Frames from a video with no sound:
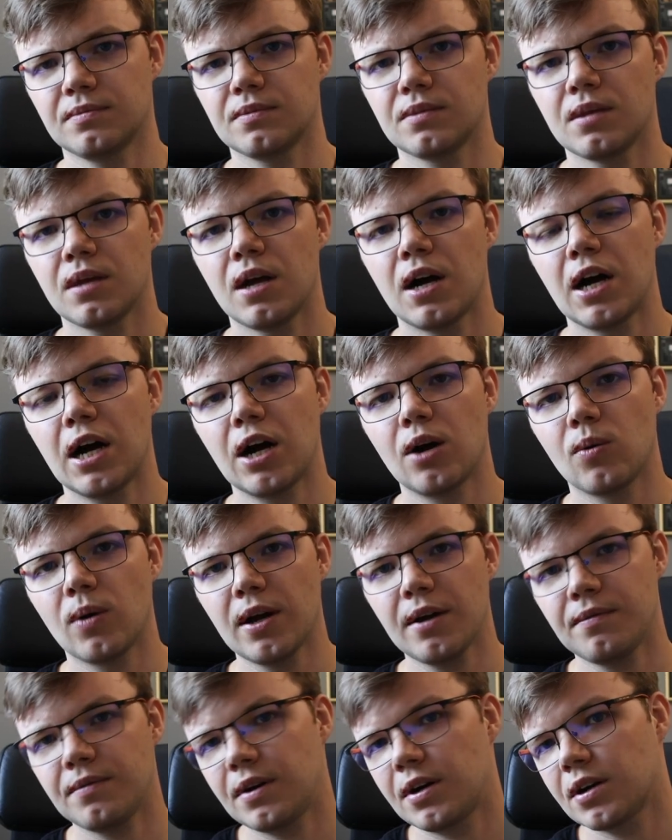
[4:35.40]

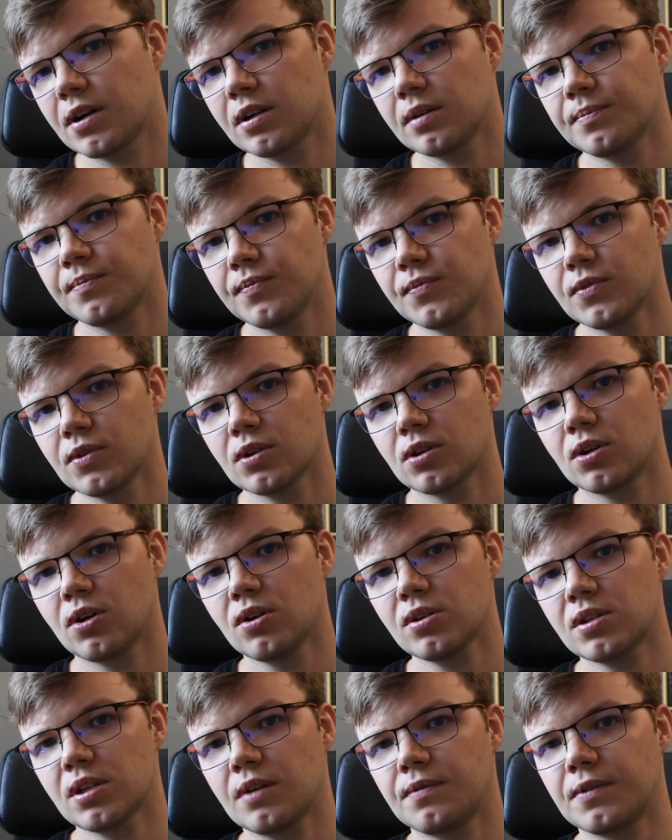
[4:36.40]
However,
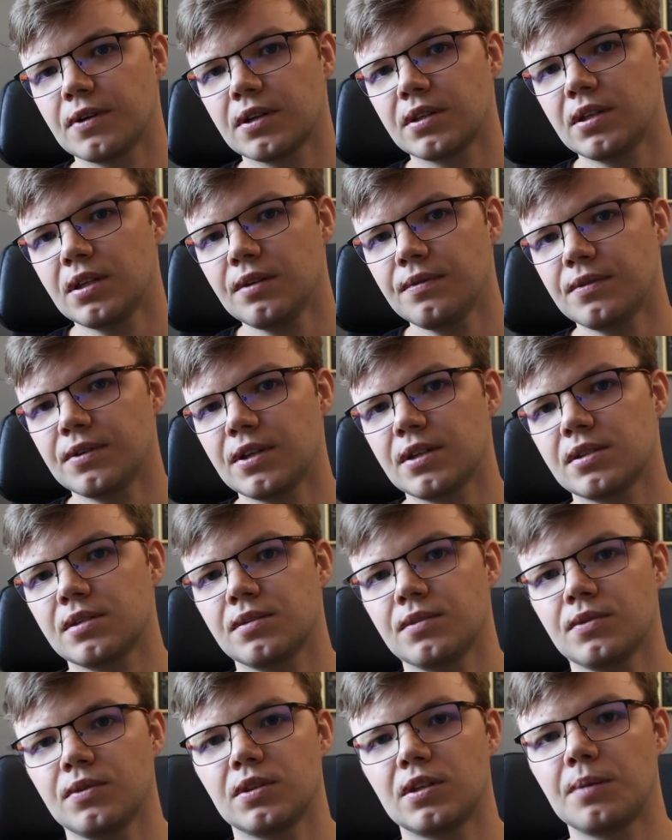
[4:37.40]
cost
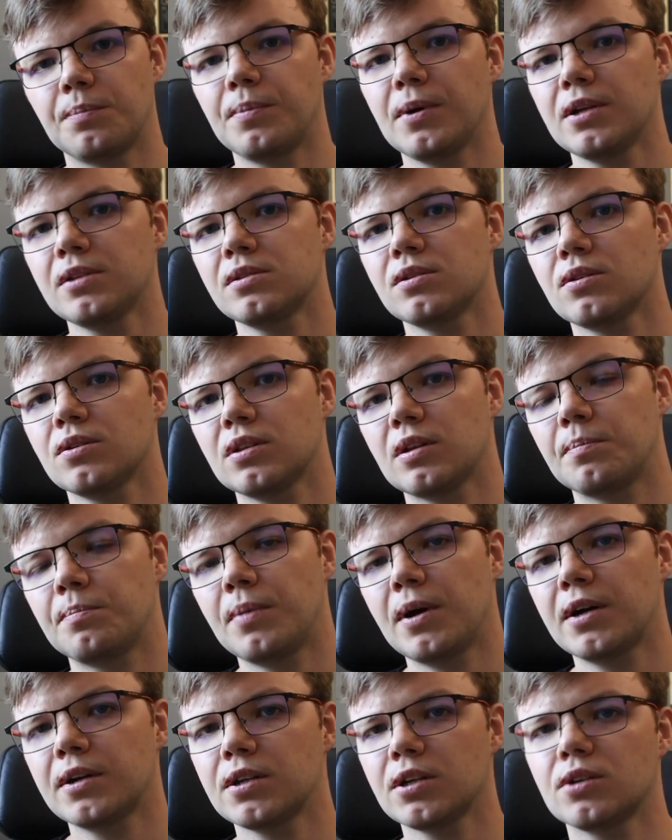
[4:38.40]
effectiveness depends on the
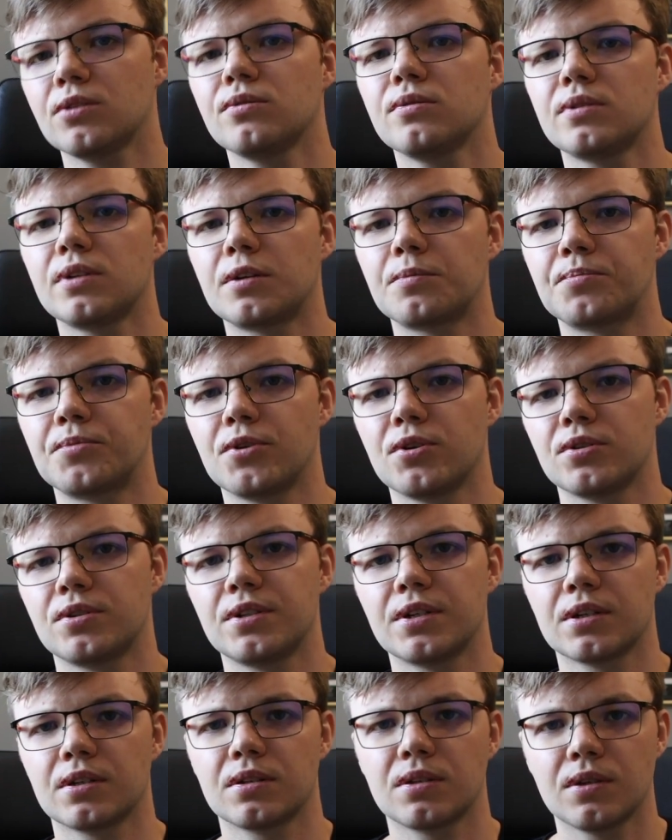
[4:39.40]
particular
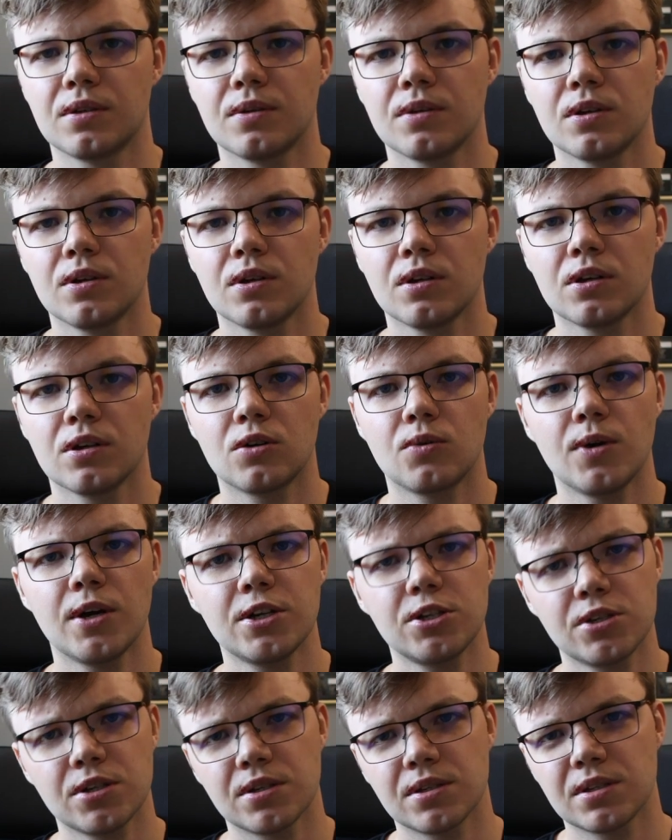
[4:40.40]
project.
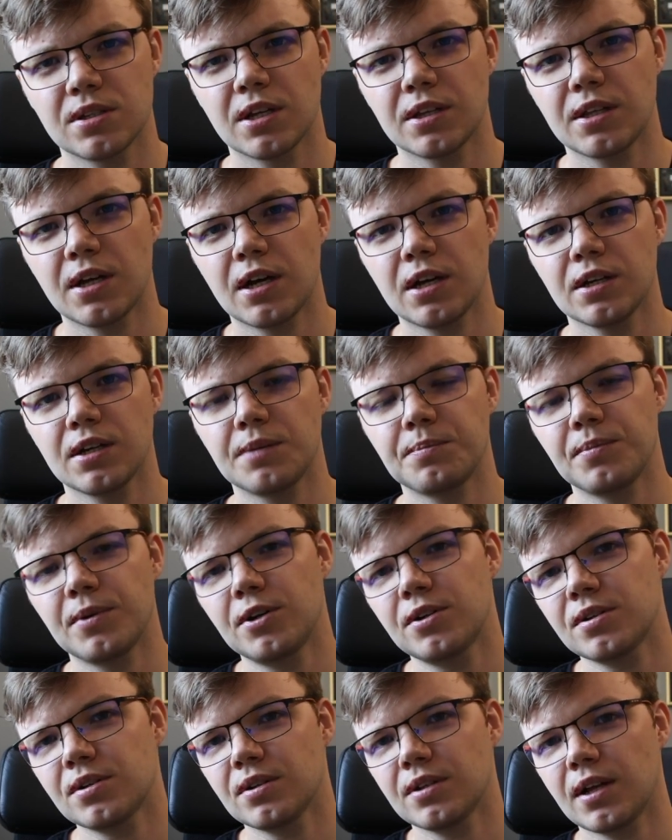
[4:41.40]
Questions that I
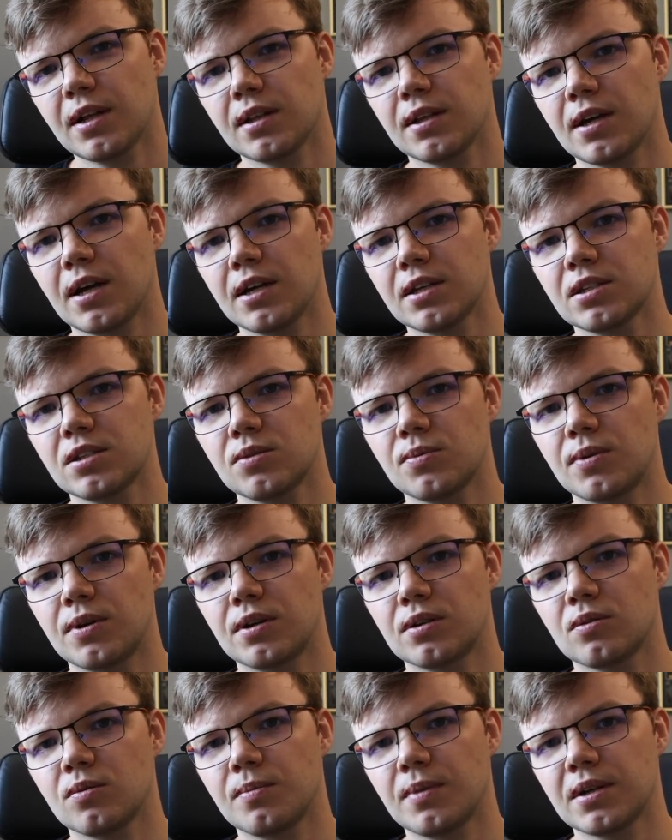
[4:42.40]
personally
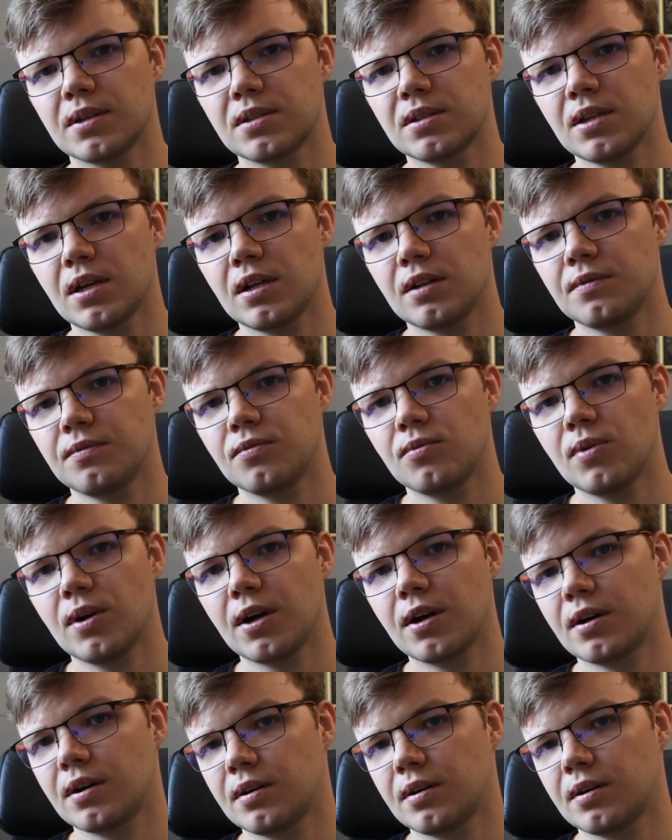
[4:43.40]
answered to myself were: